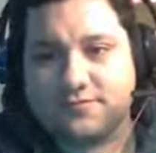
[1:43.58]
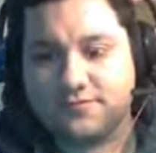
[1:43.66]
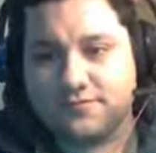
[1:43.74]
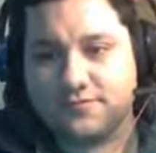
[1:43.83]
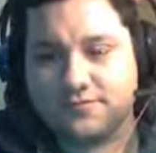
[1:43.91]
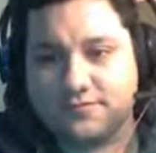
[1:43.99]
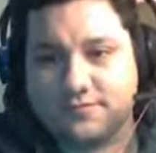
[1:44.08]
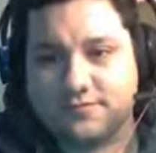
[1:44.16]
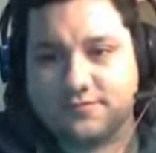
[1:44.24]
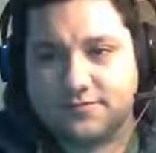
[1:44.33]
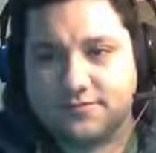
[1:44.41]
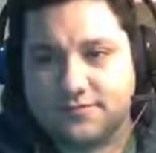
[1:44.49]
Let's talk
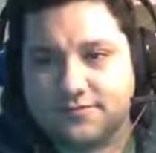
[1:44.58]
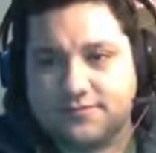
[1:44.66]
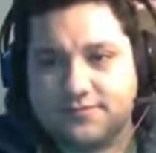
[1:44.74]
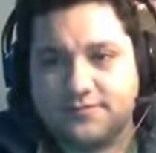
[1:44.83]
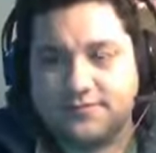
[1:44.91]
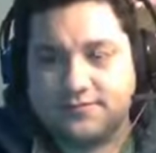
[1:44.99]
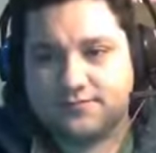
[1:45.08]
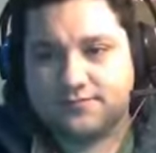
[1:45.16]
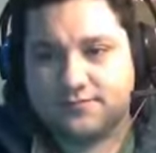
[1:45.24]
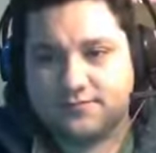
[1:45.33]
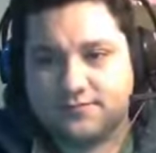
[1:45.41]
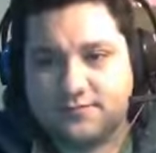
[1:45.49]
about
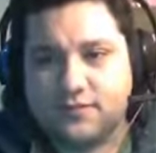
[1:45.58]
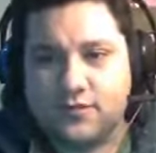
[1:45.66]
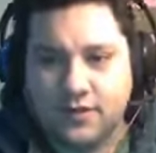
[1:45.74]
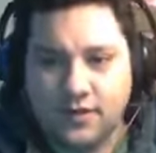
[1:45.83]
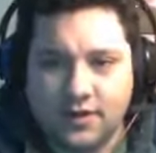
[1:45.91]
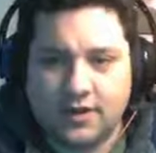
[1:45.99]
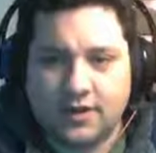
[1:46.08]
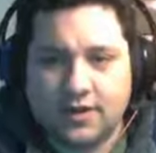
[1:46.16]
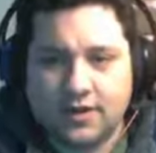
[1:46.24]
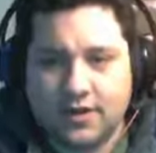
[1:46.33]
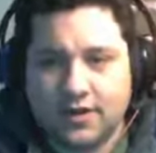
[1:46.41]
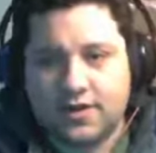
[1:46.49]

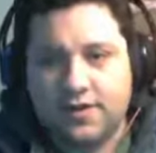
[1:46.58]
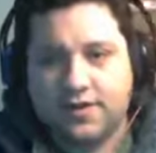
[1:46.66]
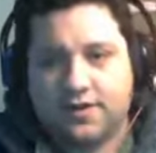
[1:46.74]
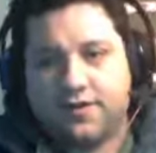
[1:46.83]
that.